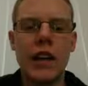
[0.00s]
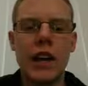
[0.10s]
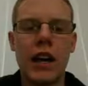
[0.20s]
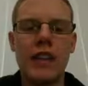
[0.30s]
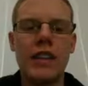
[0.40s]

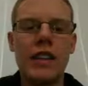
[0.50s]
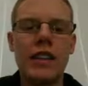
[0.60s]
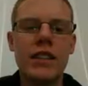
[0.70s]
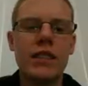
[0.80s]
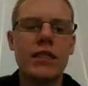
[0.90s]
and
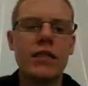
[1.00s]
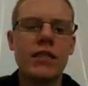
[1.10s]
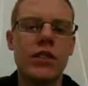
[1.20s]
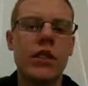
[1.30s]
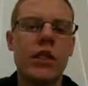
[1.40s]
the
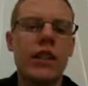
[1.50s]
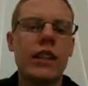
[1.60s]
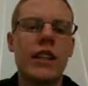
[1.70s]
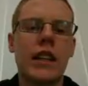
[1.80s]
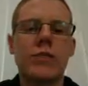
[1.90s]
tightly
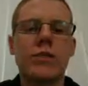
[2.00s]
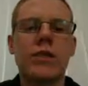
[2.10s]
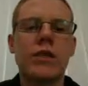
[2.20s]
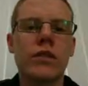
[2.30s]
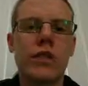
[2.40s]
coupled
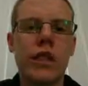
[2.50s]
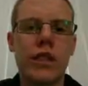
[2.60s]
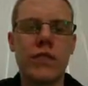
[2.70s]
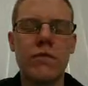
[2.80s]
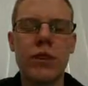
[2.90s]

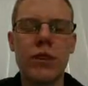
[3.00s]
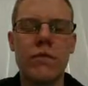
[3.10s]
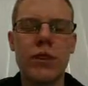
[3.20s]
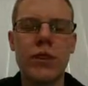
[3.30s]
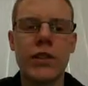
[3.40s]
kinds of
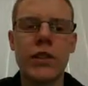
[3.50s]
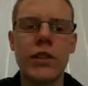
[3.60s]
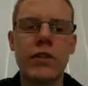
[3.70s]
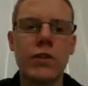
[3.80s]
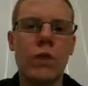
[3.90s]
multiprocessor
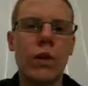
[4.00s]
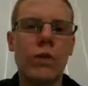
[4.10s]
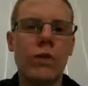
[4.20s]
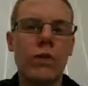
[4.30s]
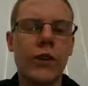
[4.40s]
is what we
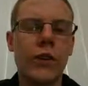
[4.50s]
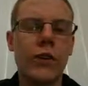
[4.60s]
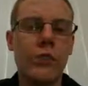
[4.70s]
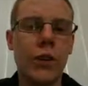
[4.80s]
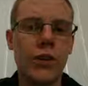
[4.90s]
will focus
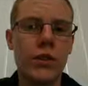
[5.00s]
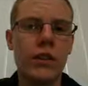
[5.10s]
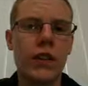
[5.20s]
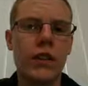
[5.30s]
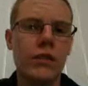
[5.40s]
most of
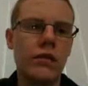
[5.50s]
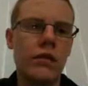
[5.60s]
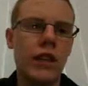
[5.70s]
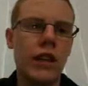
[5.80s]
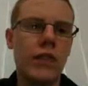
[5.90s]
our
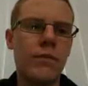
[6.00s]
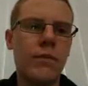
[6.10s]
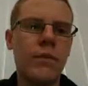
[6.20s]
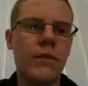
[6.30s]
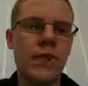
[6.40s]

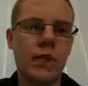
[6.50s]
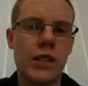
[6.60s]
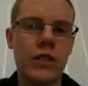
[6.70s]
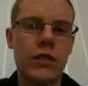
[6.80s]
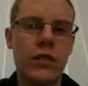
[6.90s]

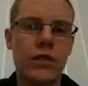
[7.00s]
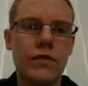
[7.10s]
discussion on.